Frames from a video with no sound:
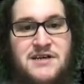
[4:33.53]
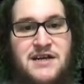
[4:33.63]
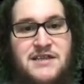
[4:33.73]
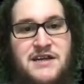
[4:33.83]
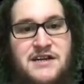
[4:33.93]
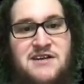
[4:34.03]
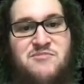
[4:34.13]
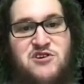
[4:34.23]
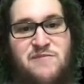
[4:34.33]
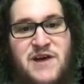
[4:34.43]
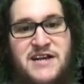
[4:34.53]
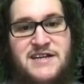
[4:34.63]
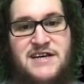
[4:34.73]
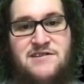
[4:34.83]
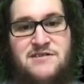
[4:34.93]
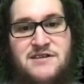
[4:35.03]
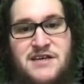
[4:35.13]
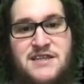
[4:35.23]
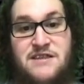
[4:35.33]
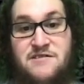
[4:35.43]
And then it got pushed back down.
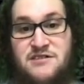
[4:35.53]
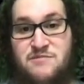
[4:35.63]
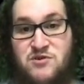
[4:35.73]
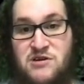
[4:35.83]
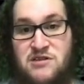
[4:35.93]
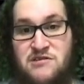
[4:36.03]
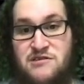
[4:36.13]
And then there's support low.